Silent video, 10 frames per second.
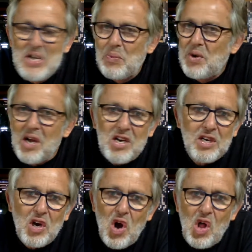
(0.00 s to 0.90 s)
We're not going
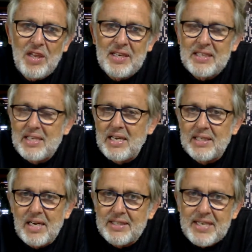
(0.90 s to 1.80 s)
to call it
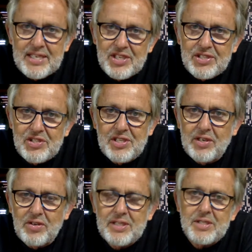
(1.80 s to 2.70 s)
a teaching
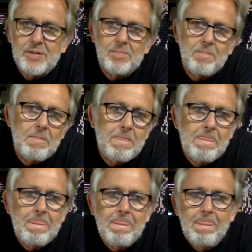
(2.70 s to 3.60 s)
series.
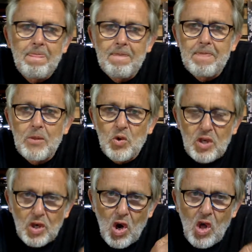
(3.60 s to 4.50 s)
We're
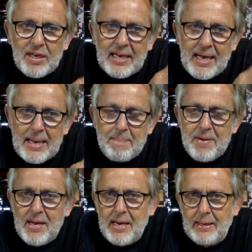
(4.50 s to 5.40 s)
going to call it a
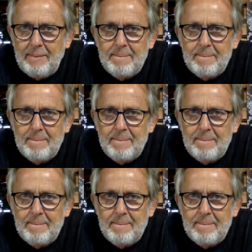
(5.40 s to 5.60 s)
campaign.